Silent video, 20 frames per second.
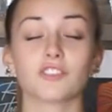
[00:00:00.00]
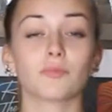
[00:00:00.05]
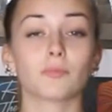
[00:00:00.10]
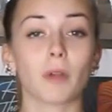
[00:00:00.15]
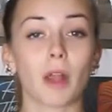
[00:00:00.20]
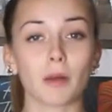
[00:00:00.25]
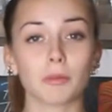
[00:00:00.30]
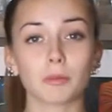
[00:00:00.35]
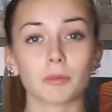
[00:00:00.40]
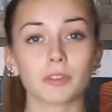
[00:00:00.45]
you've
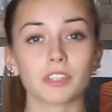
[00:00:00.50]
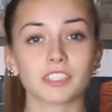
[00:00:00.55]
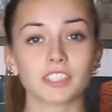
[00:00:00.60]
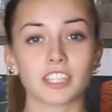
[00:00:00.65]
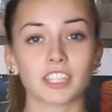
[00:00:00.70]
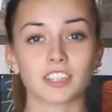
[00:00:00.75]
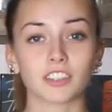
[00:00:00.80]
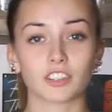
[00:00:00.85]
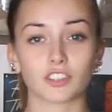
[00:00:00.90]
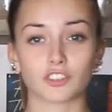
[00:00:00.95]
probably
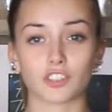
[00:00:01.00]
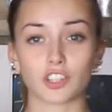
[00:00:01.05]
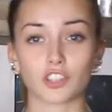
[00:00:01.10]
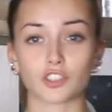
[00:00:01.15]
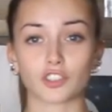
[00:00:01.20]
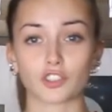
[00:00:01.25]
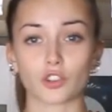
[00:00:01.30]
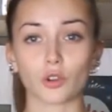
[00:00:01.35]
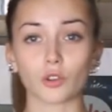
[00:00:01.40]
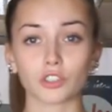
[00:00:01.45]
seen, they're
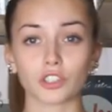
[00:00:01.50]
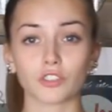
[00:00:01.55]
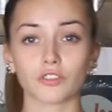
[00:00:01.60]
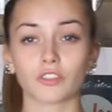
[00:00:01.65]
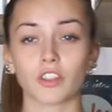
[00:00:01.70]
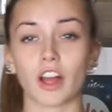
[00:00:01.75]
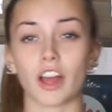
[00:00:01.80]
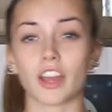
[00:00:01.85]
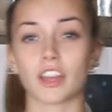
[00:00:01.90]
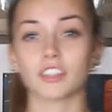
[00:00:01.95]
just shoulder
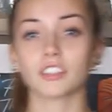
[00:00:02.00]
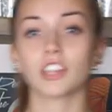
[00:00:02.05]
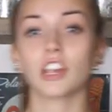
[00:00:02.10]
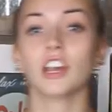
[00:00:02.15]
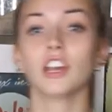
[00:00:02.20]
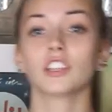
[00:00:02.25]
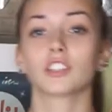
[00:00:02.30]
flies.